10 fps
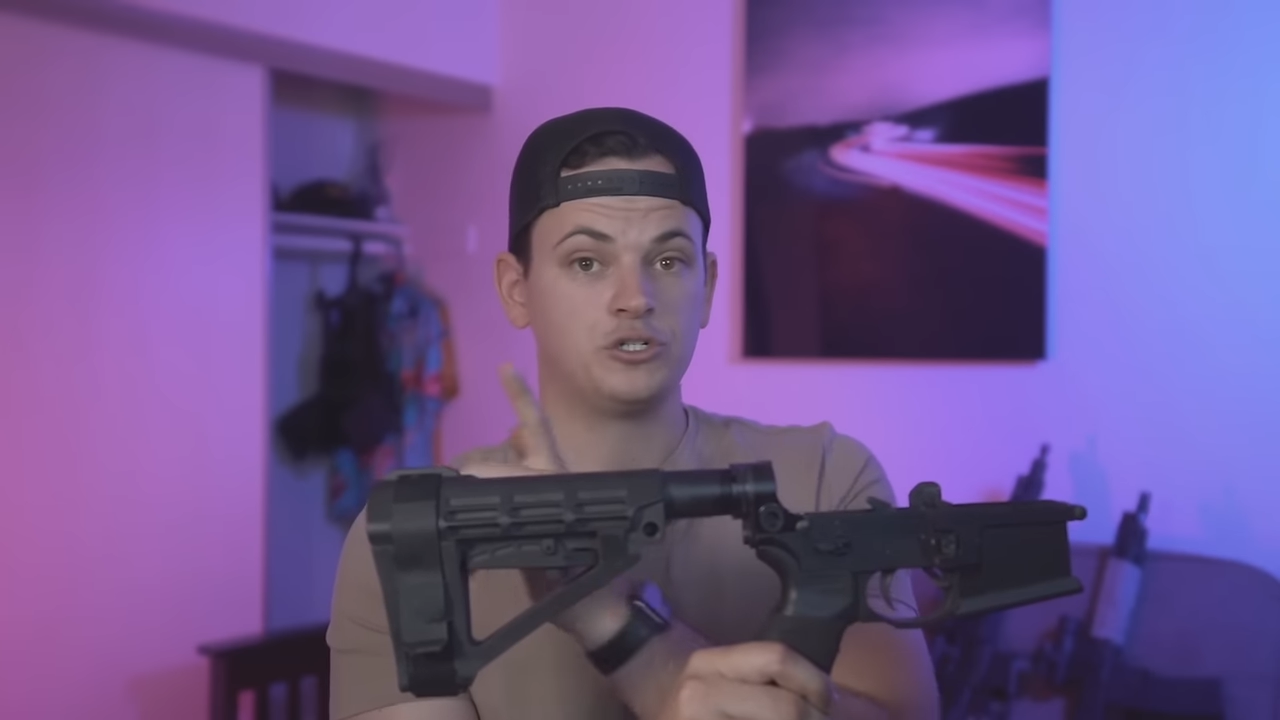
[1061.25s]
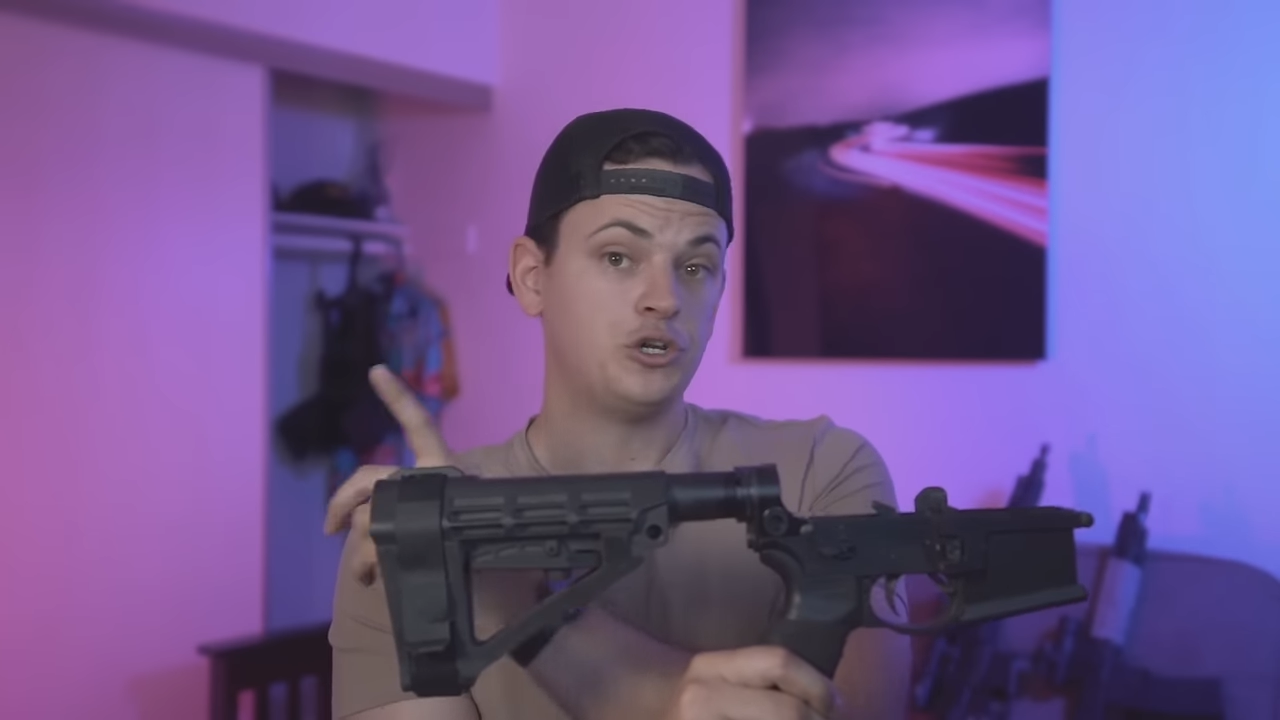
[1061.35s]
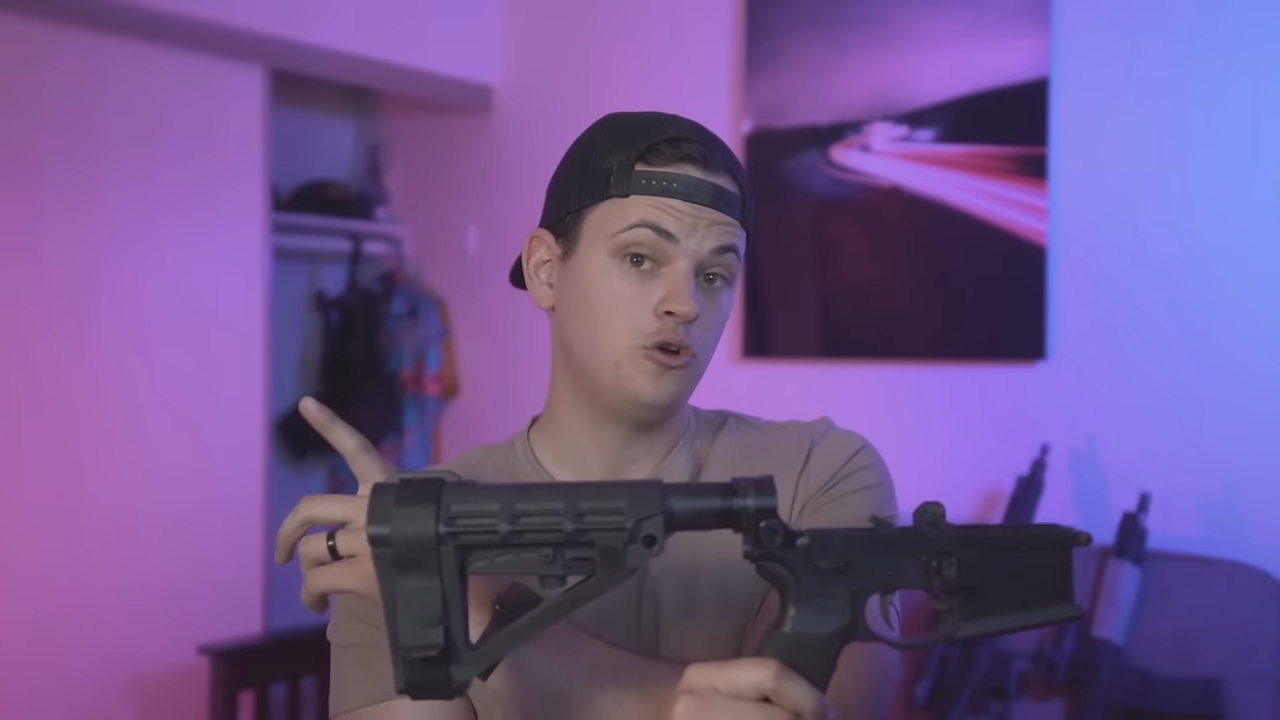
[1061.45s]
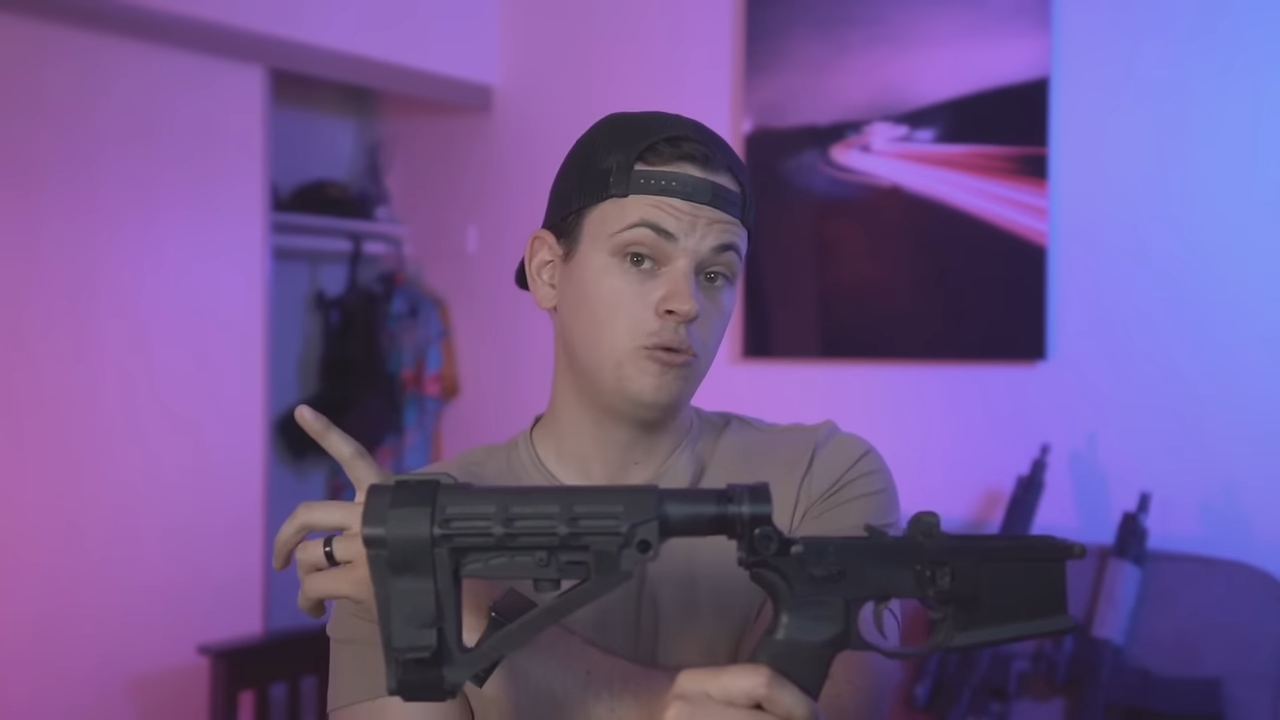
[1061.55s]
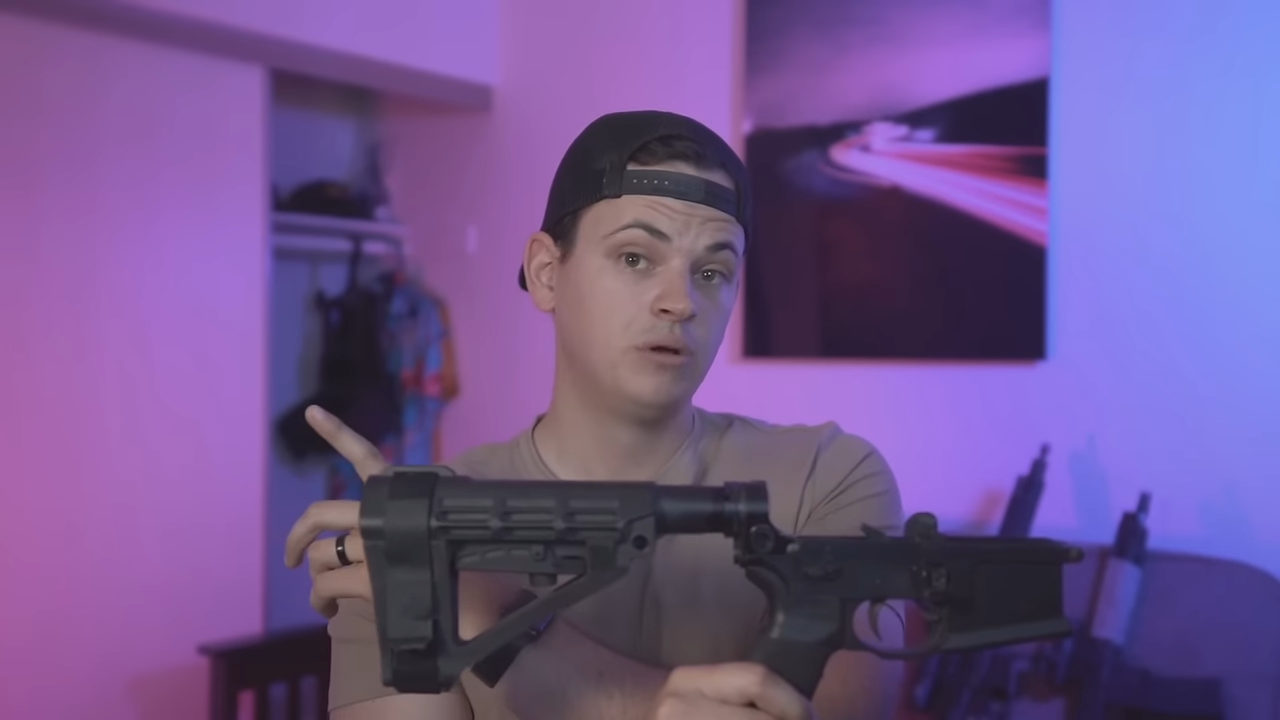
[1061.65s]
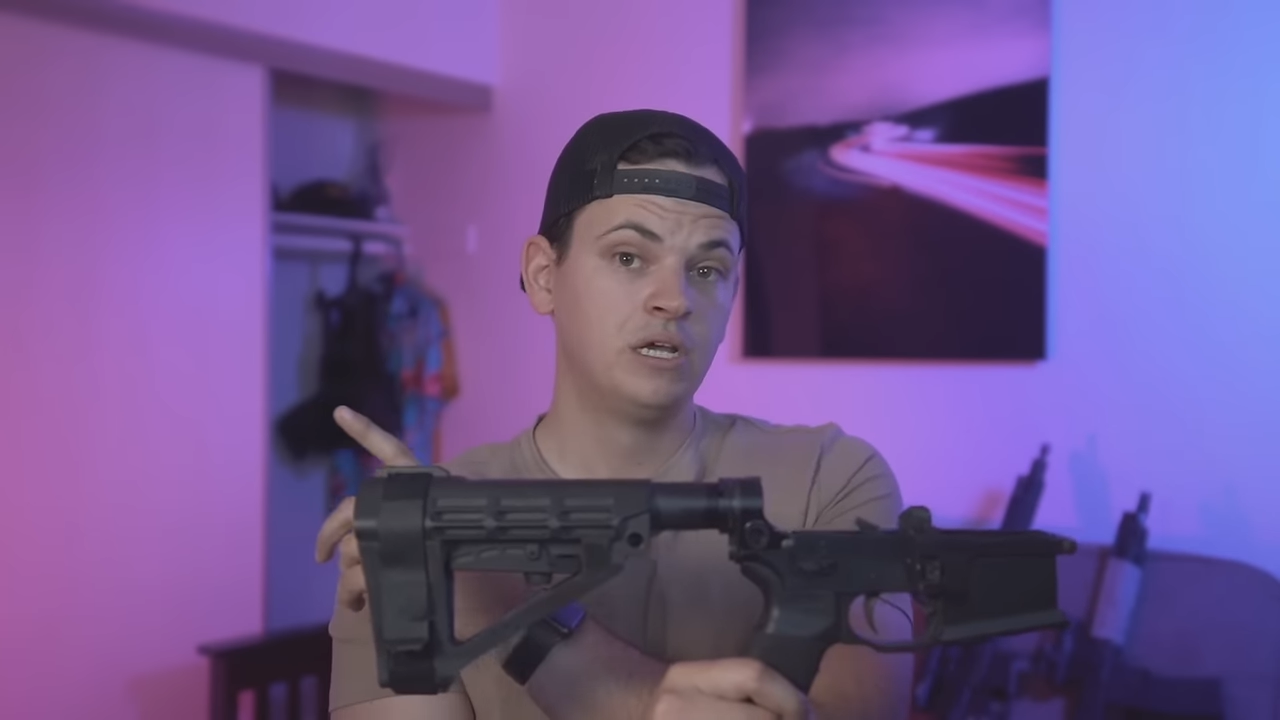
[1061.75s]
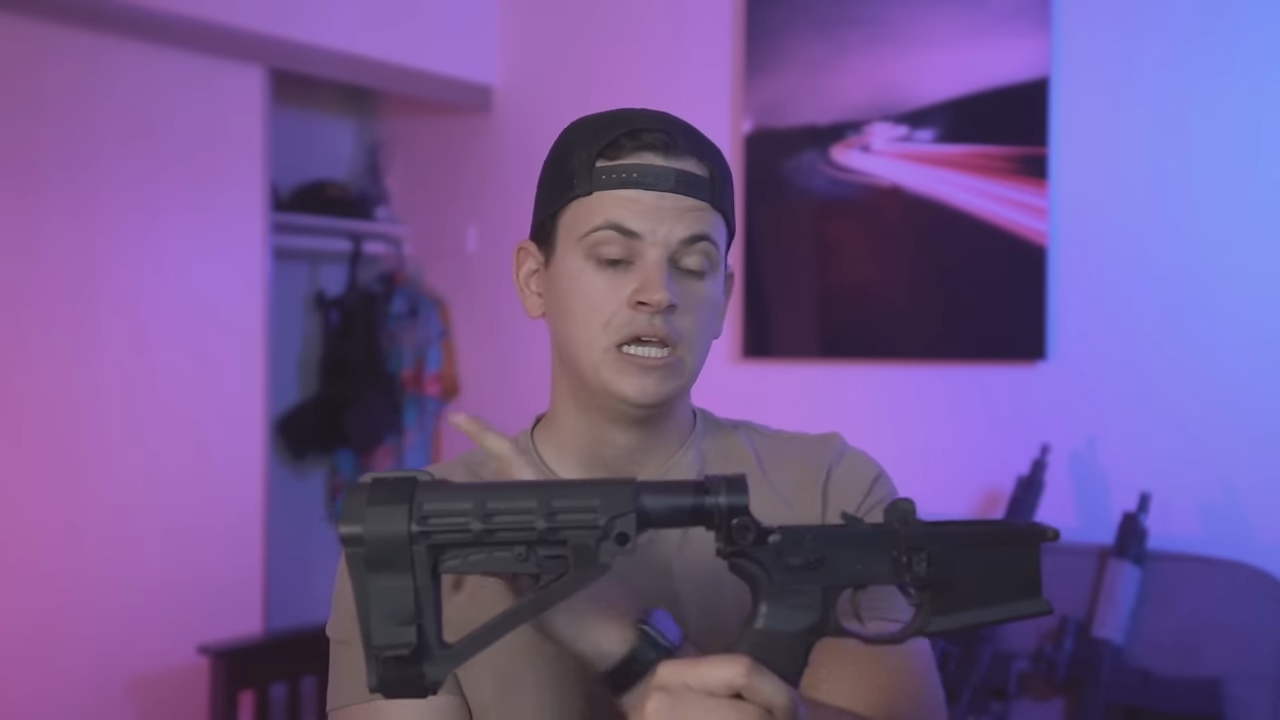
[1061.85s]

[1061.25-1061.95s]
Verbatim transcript: tube,